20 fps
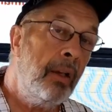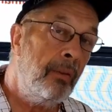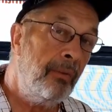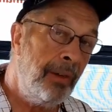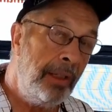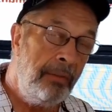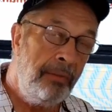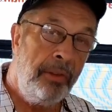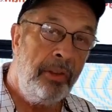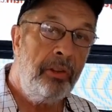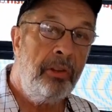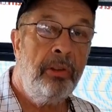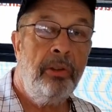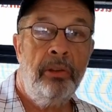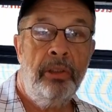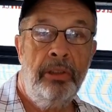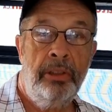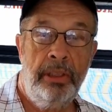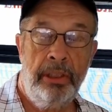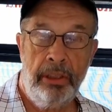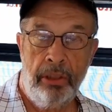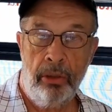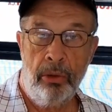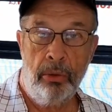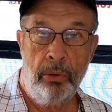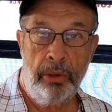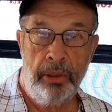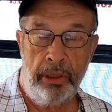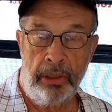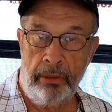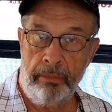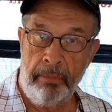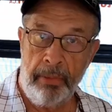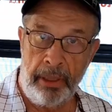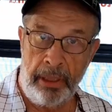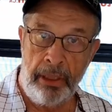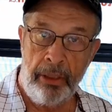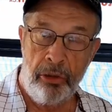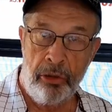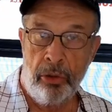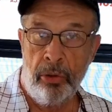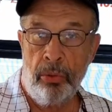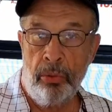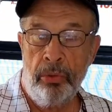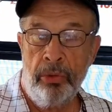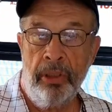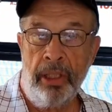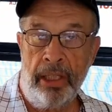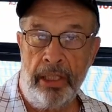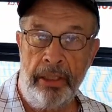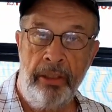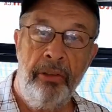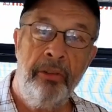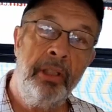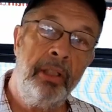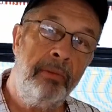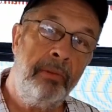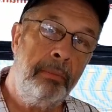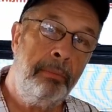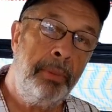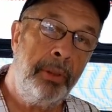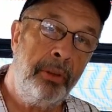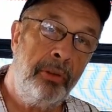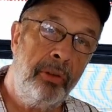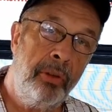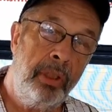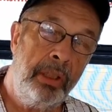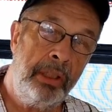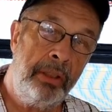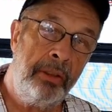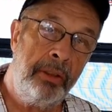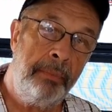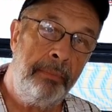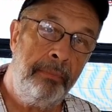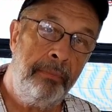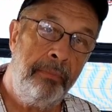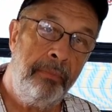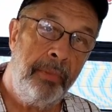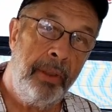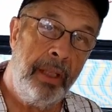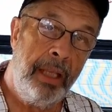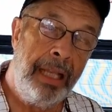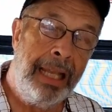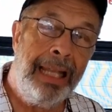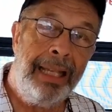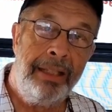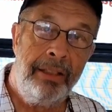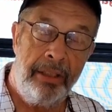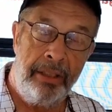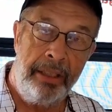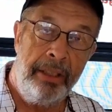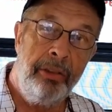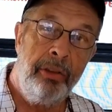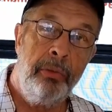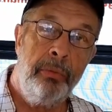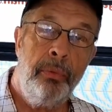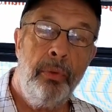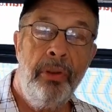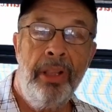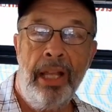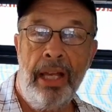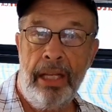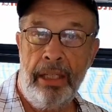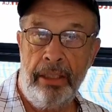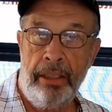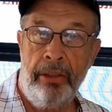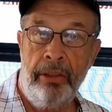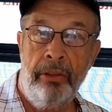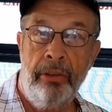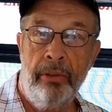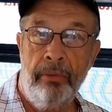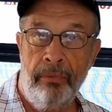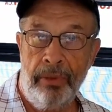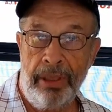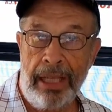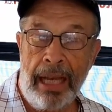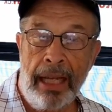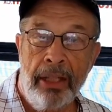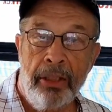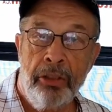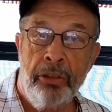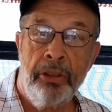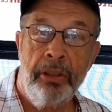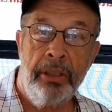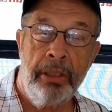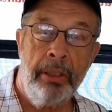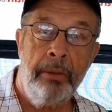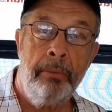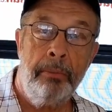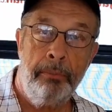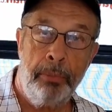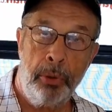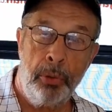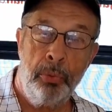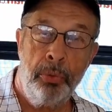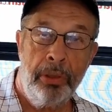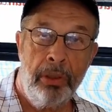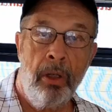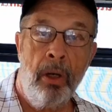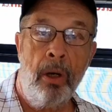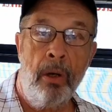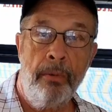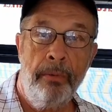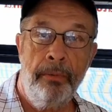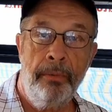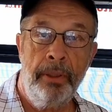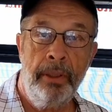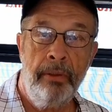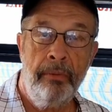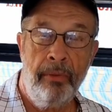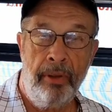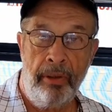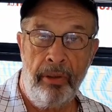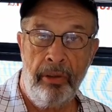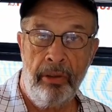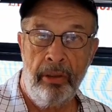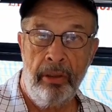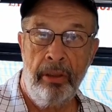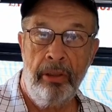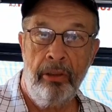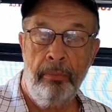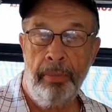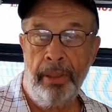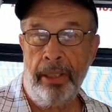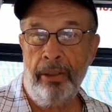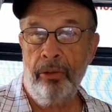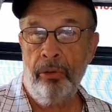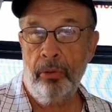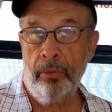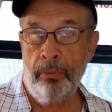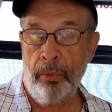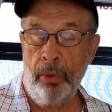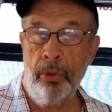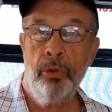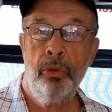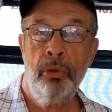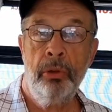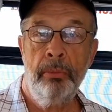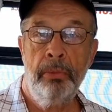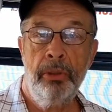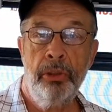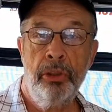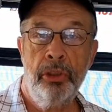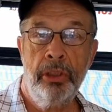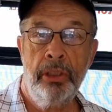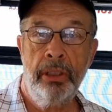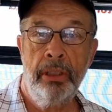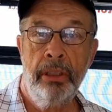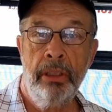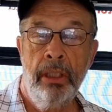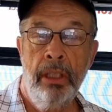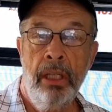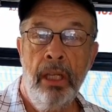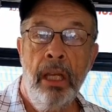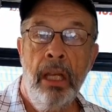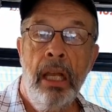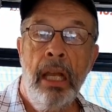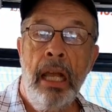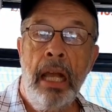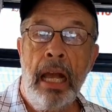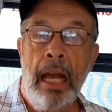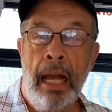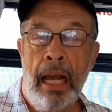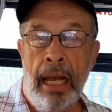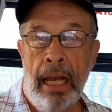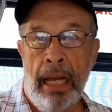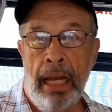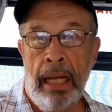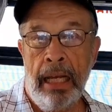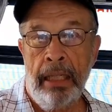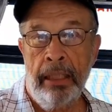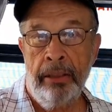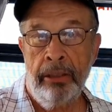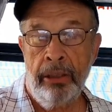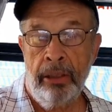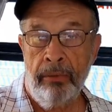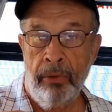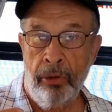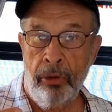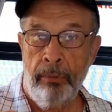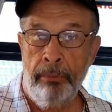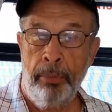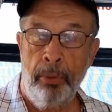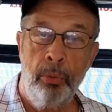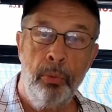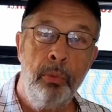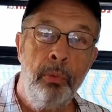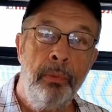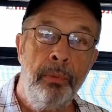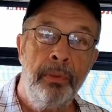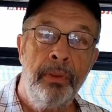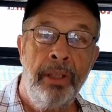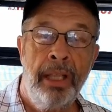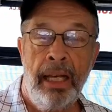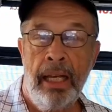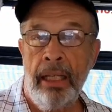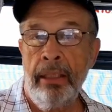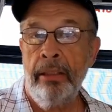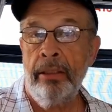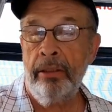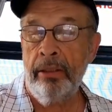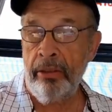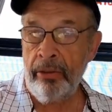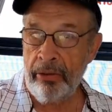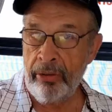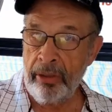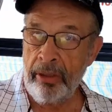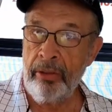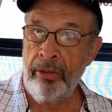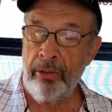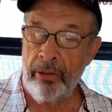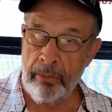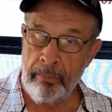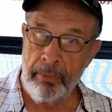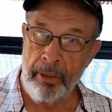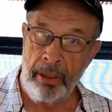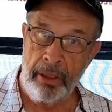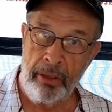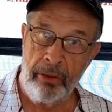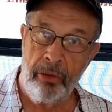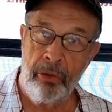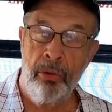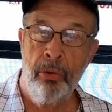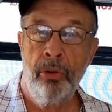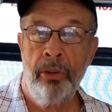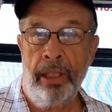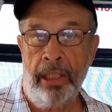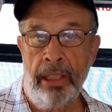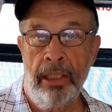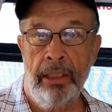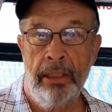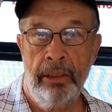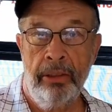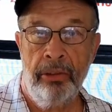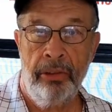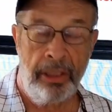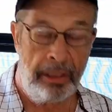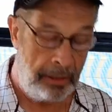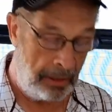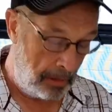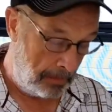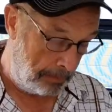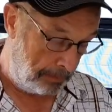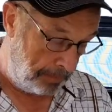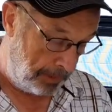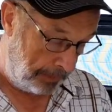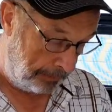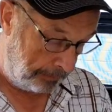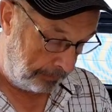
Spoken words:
When we started recording, it showed 97%. The reason for that is we actually brew a coffee with an espresso virtual machine, and it was proof that the system is correctly set up.